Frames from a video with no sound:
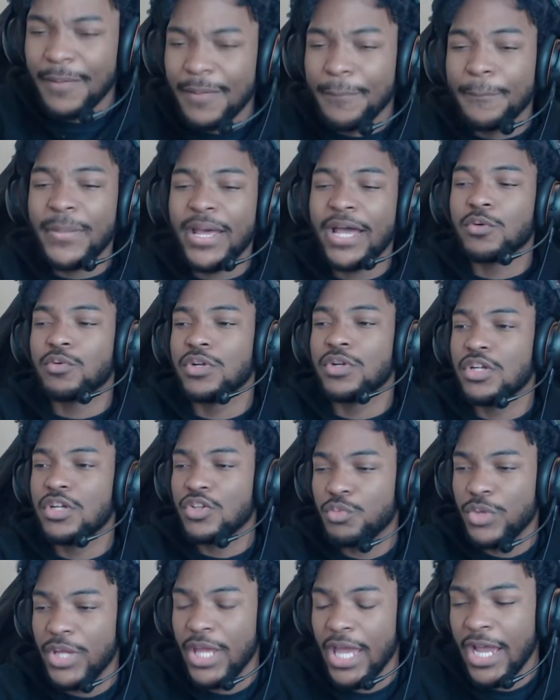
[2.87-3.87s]
I'm back with
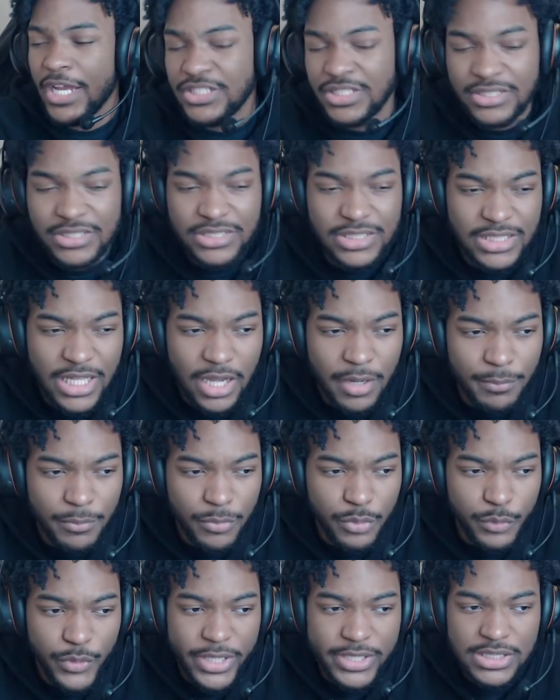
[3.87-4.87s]
another reaction. Today I'm gonna
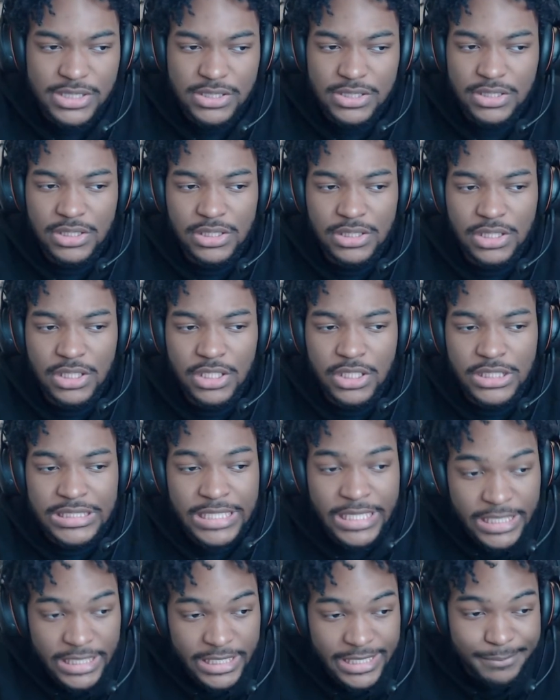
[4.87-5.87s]
be reacting to the
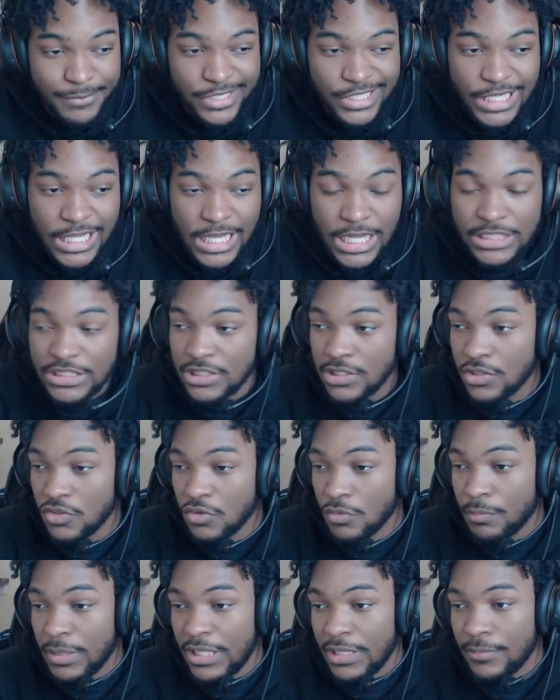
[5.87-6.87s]
Nicki Minaj and
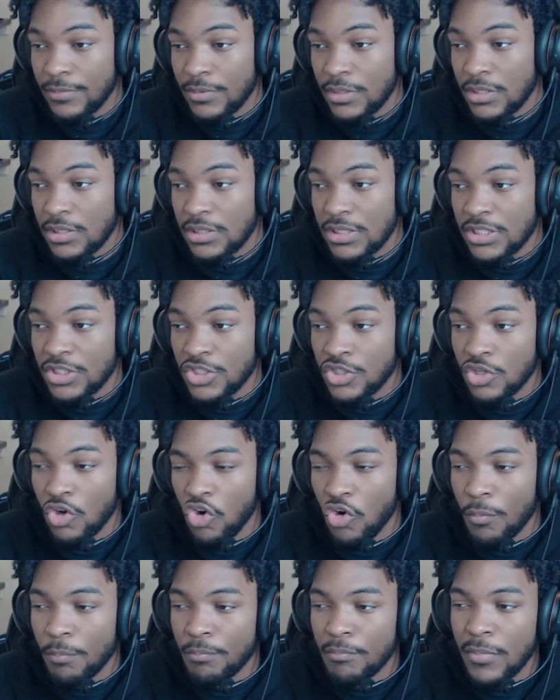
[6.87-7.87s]
Lil Baby. This is
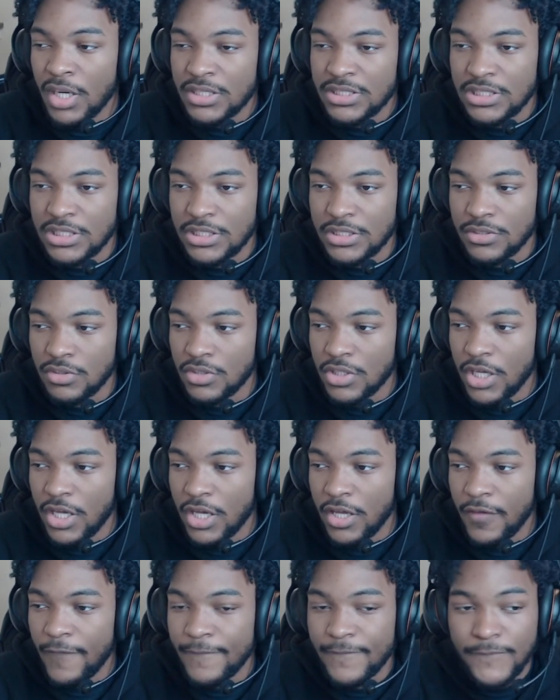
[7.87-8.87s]
called Bussin',
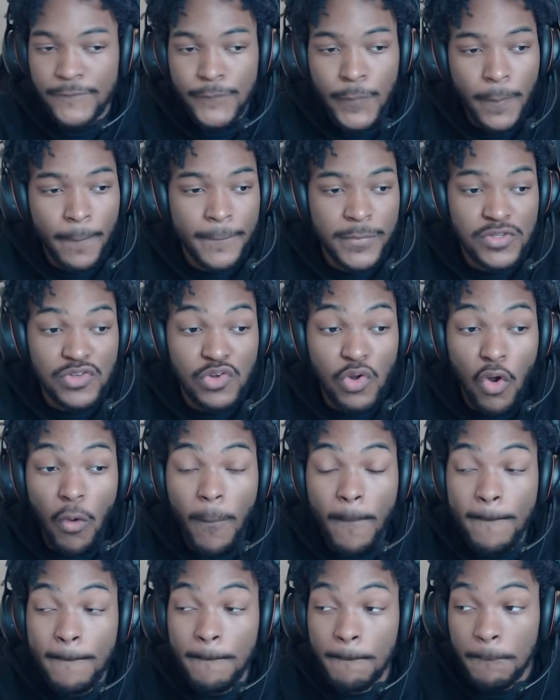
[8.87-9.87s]
okay?
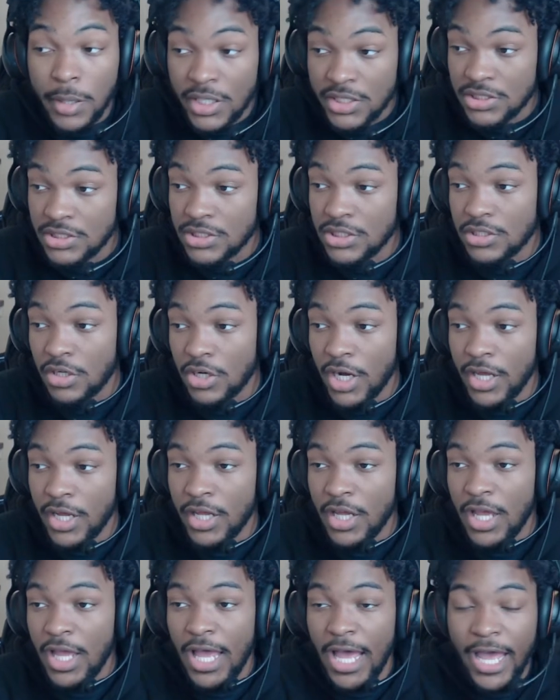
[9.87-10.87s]
Called Bussin', alright?
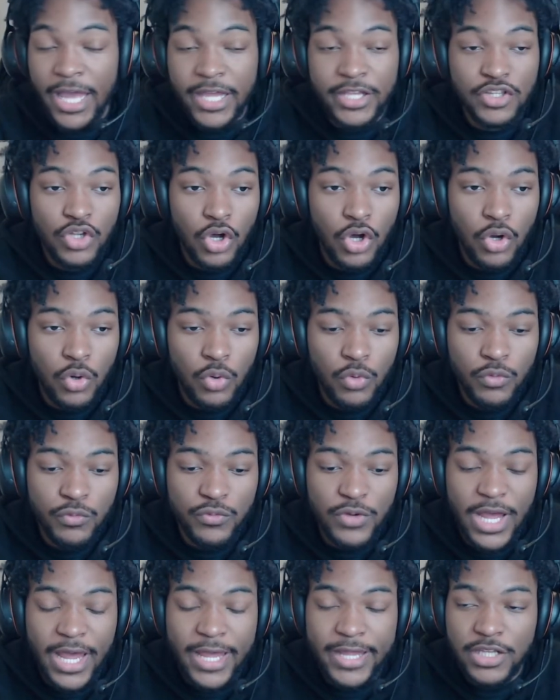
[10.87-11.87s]
I
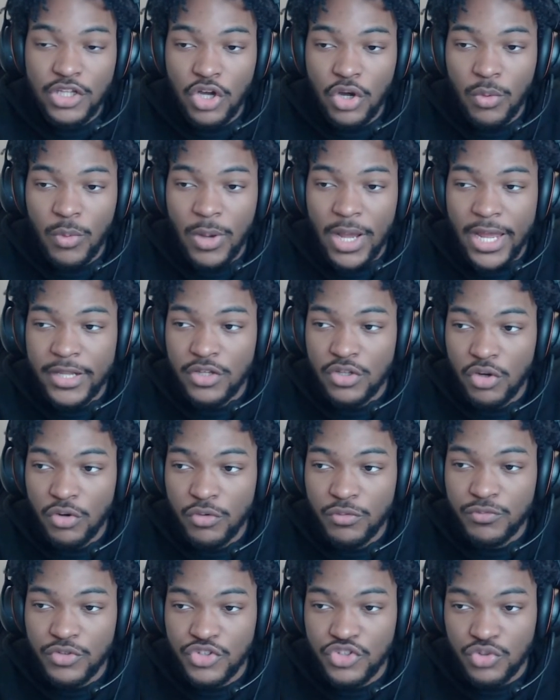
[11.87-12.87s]
know, I know, I know
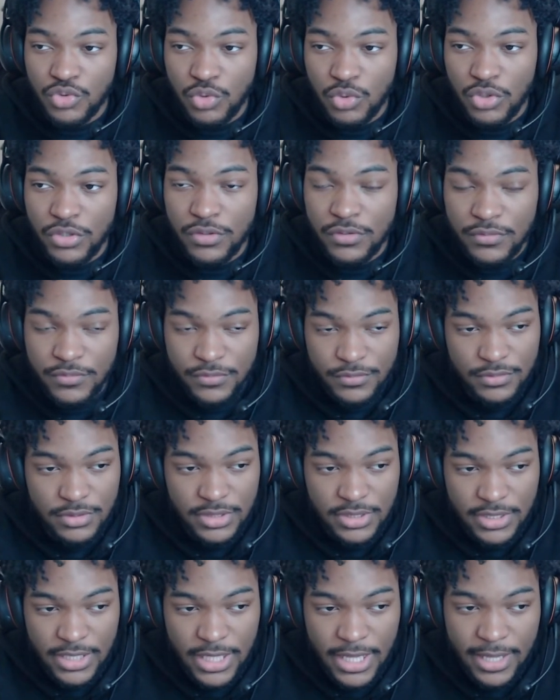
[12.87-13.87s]
for sure
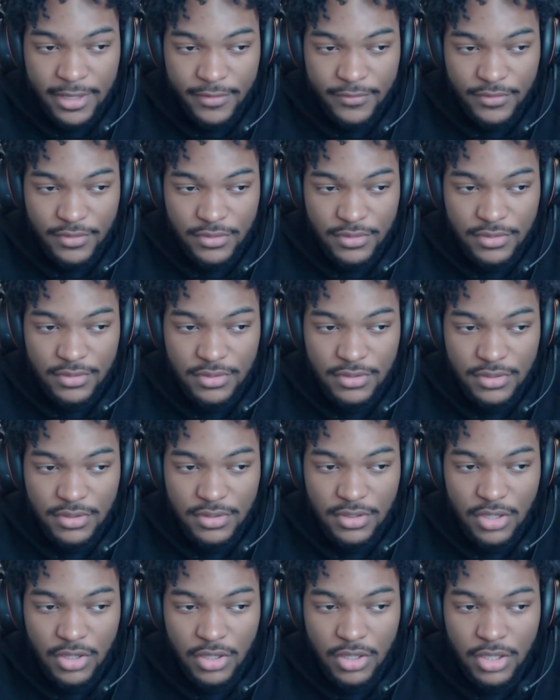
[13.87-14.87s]
that
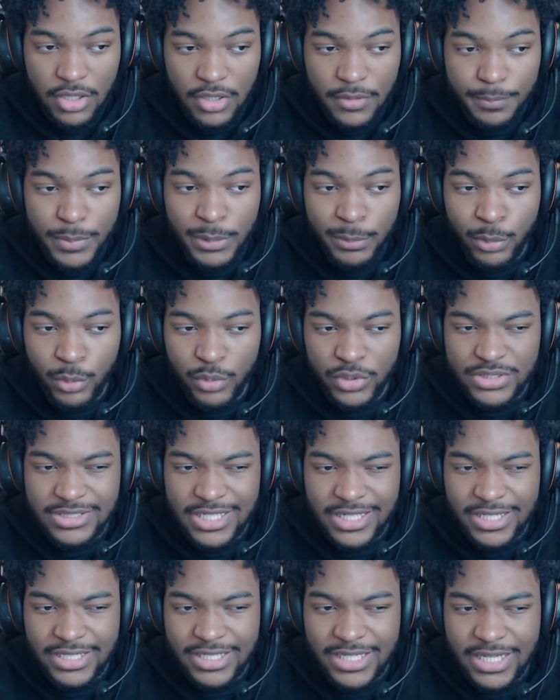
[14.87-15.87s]
uh people were
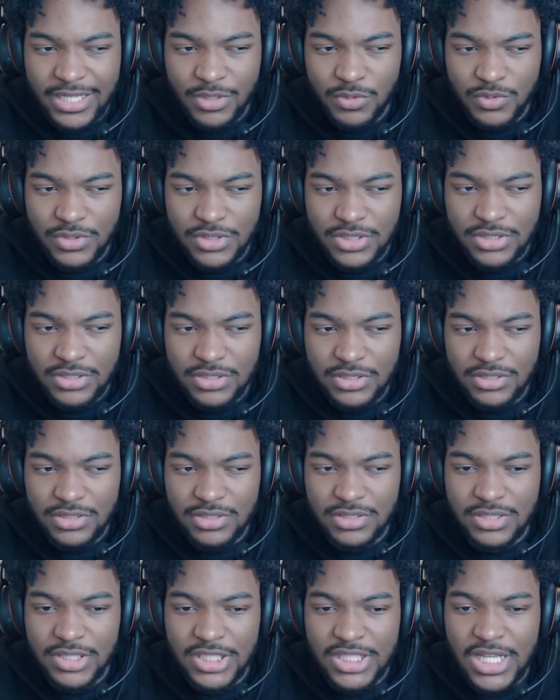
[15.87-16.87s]
saying that it was
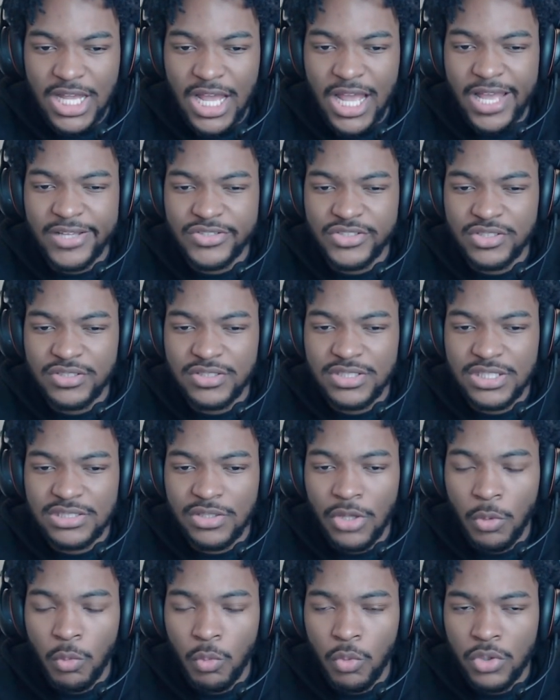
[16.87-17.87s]
not as good as
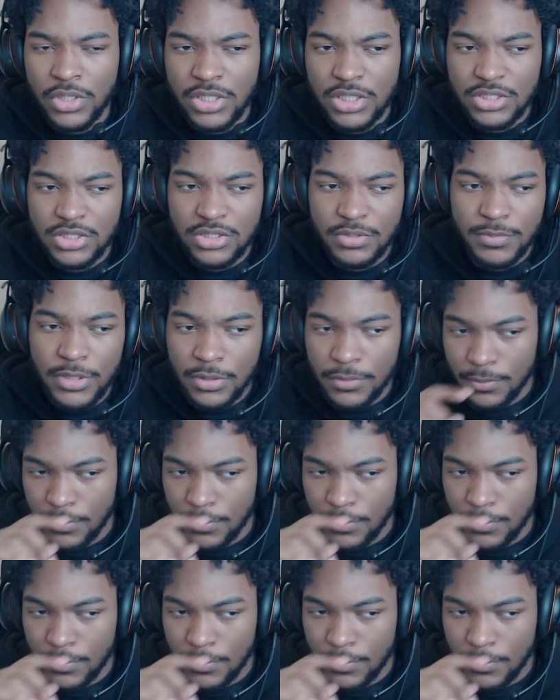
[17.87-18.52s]
they wanted it to be.